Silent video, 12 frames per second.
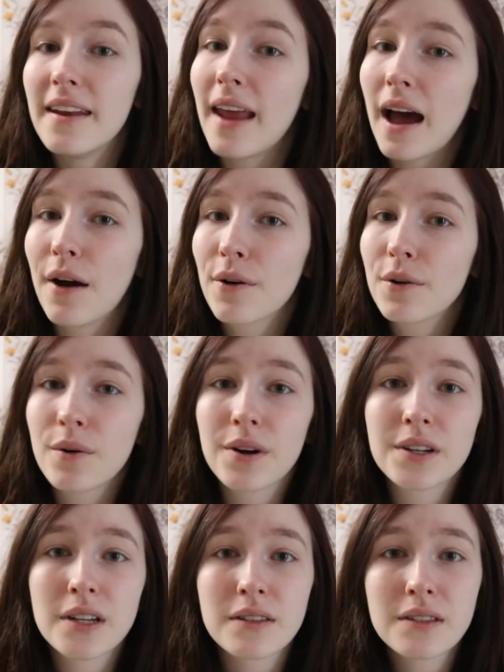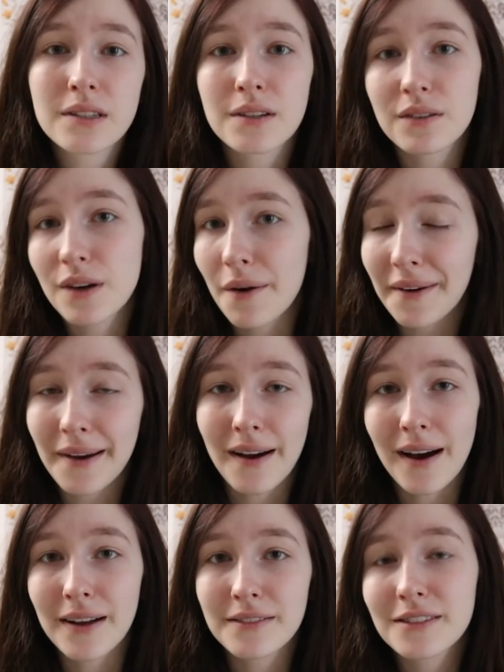Now, quarantine's still going
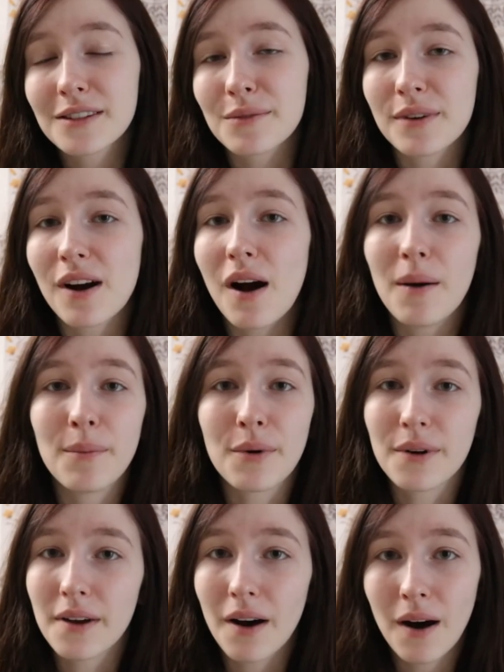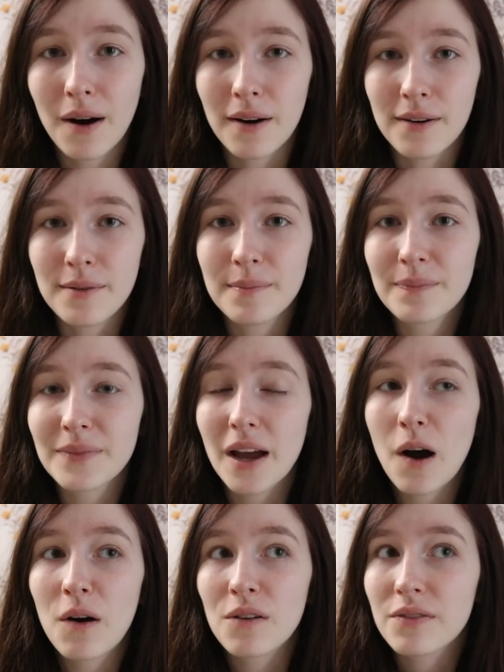on, so we're all bored at home.
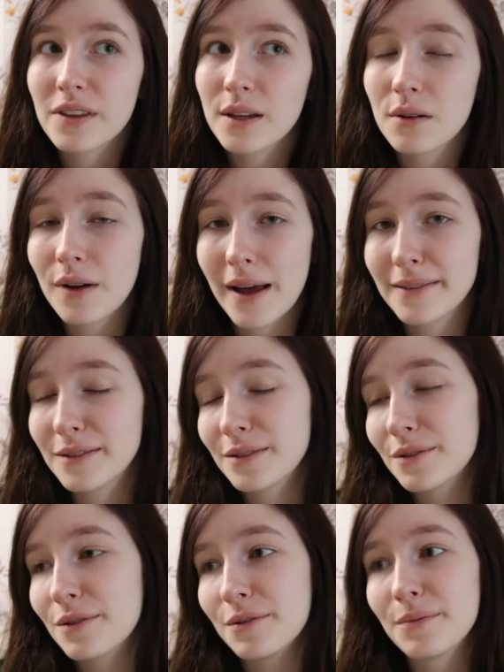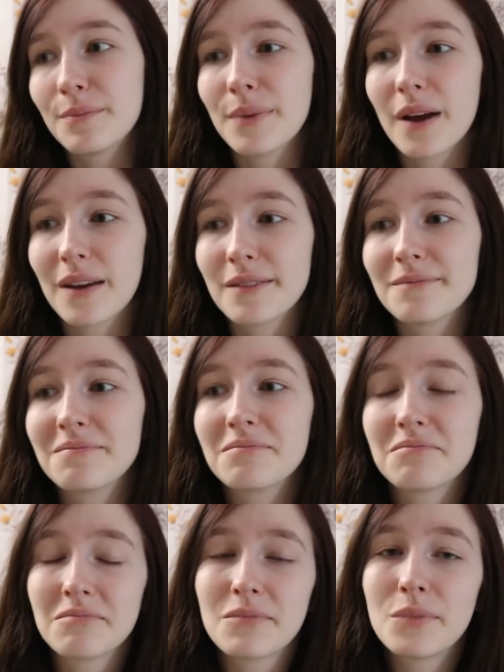Hopefully it'll end soon, but
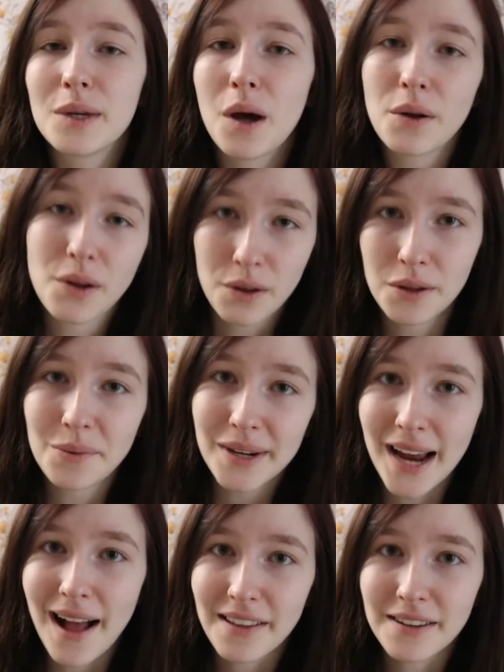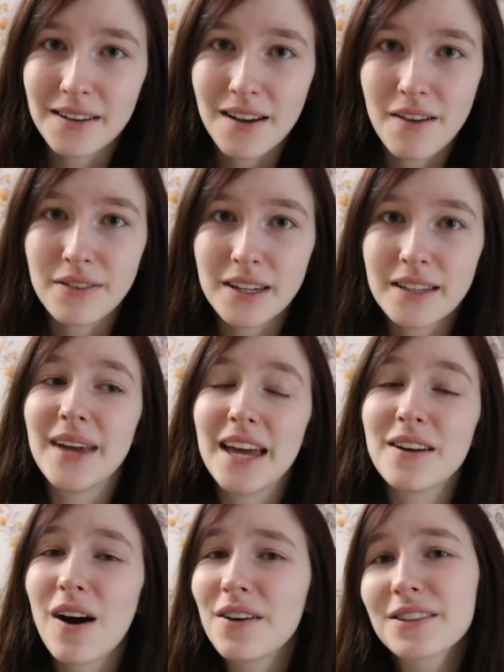we all know the reality of it.
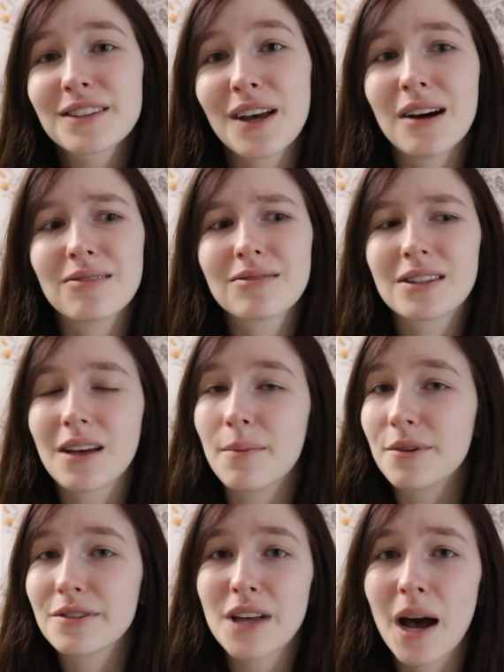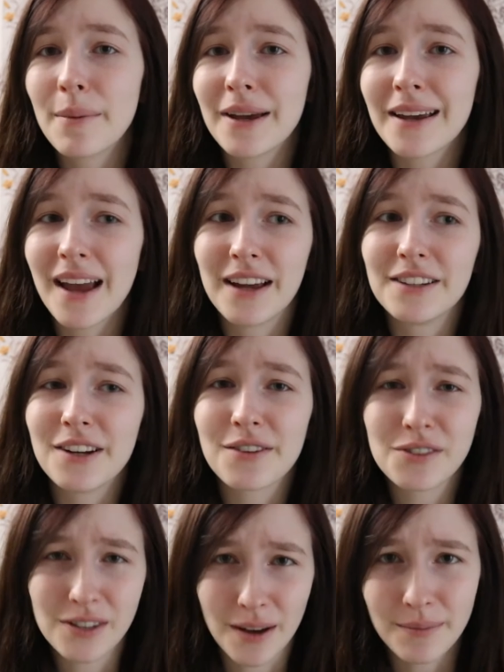And also, summer's coming, and you know,
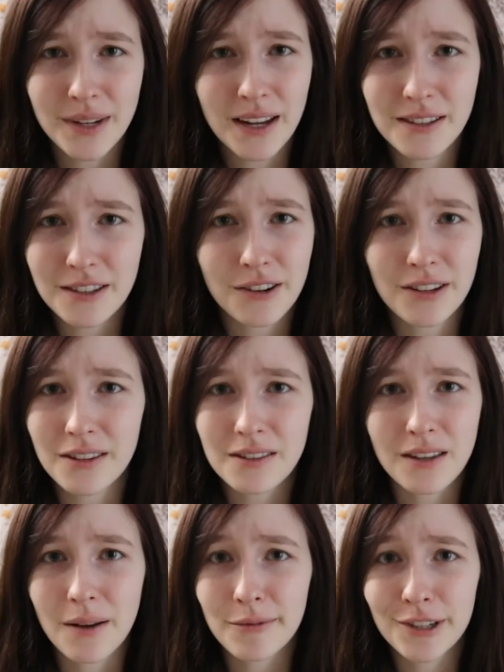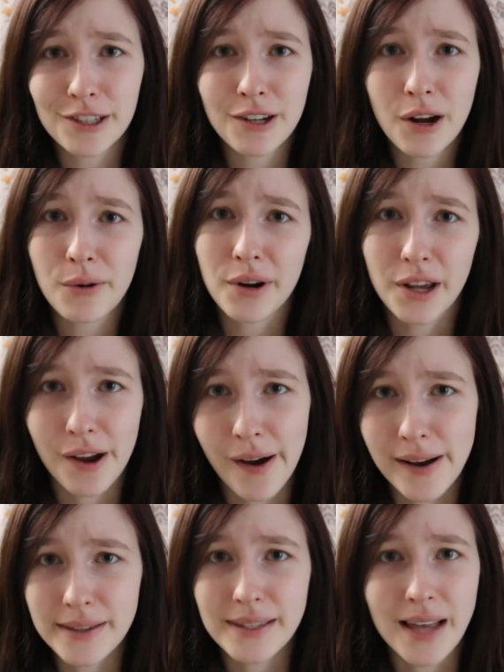some days during the summer, you don't want to go
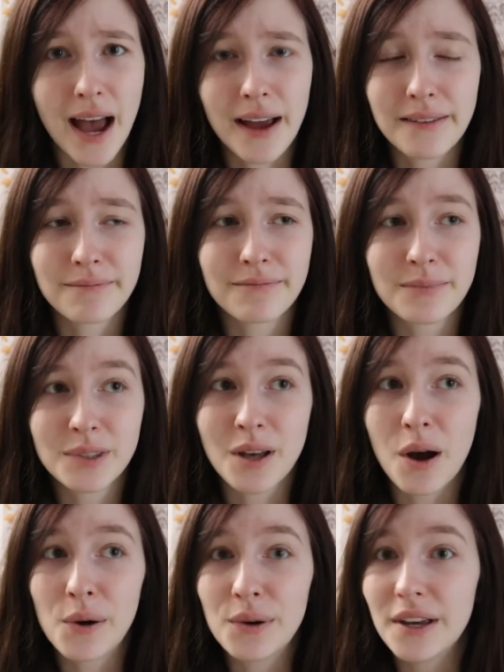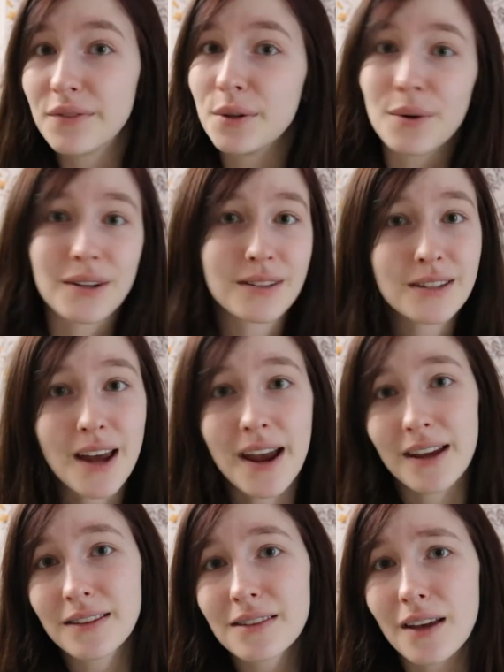outside. So if you want to
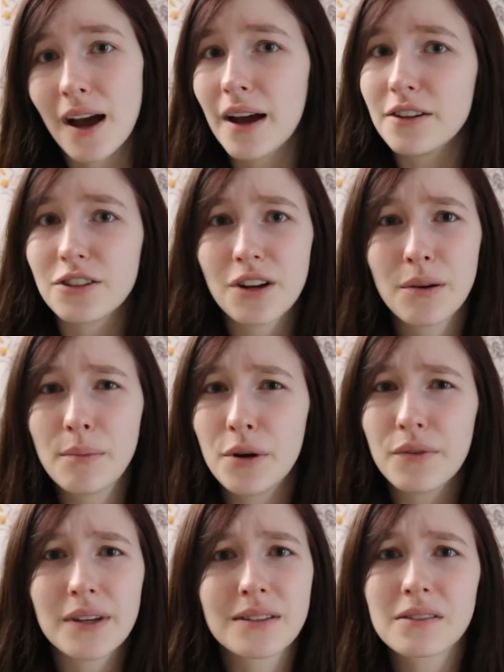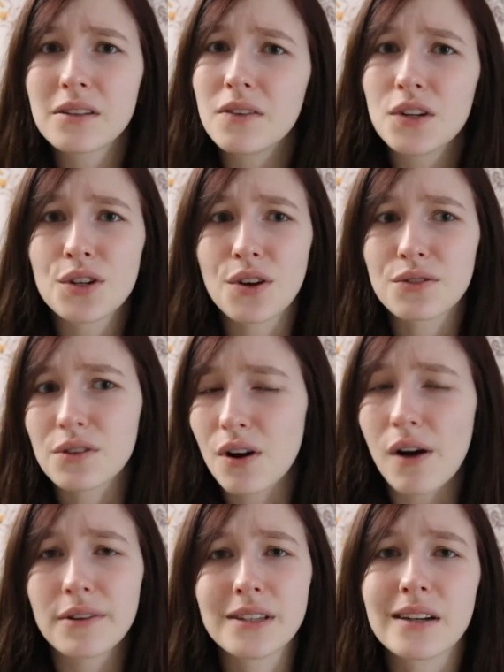stay inside, you know, movies and TV shows are
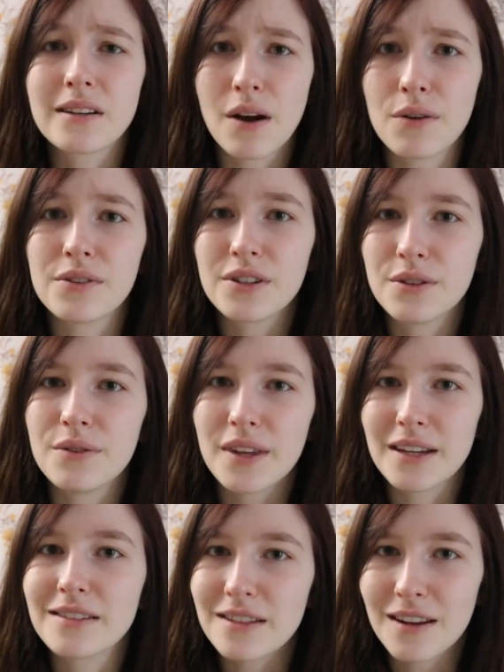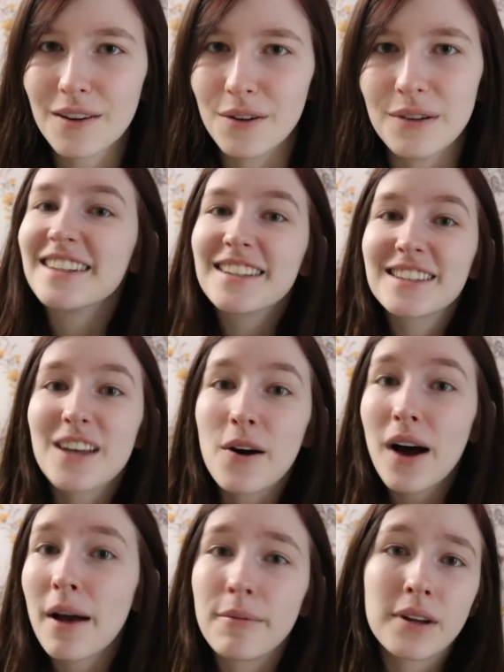always a go-to thing to do.
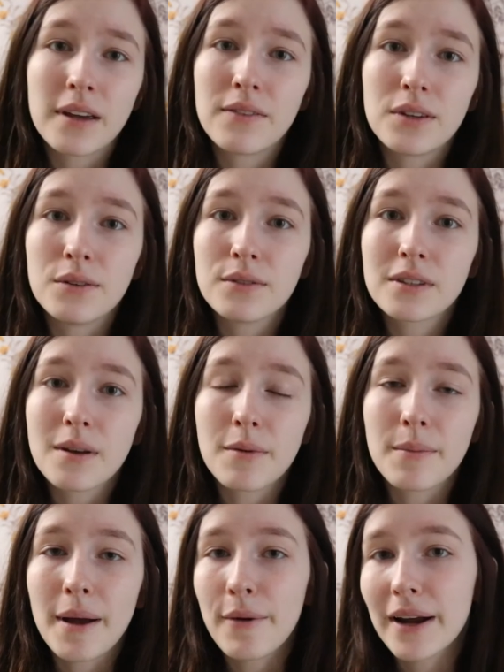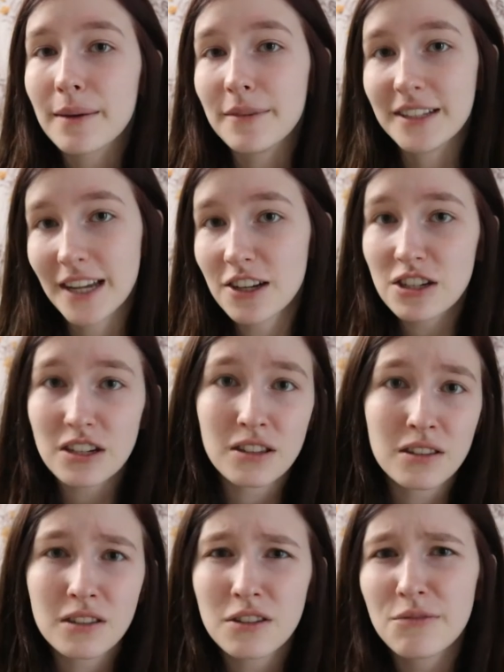So I'm going to give you some of my
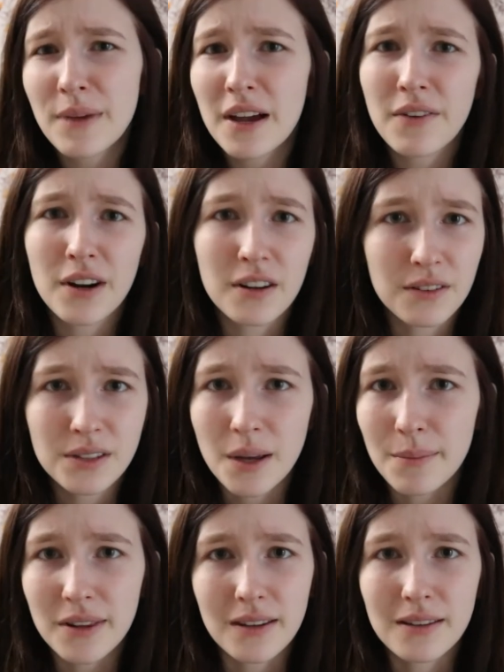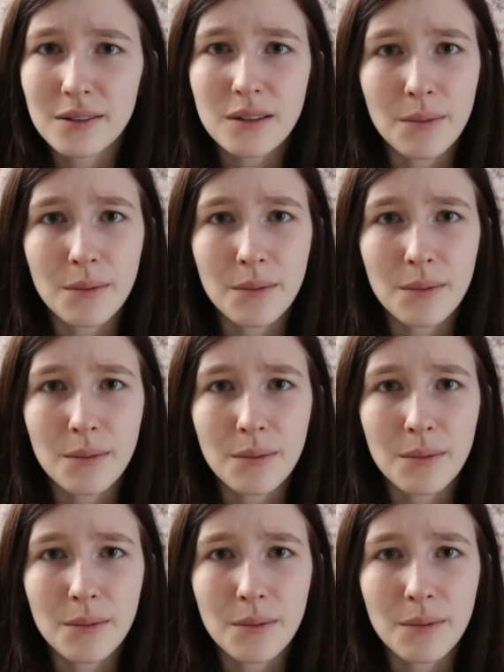recommendations. You may have heard of some of these.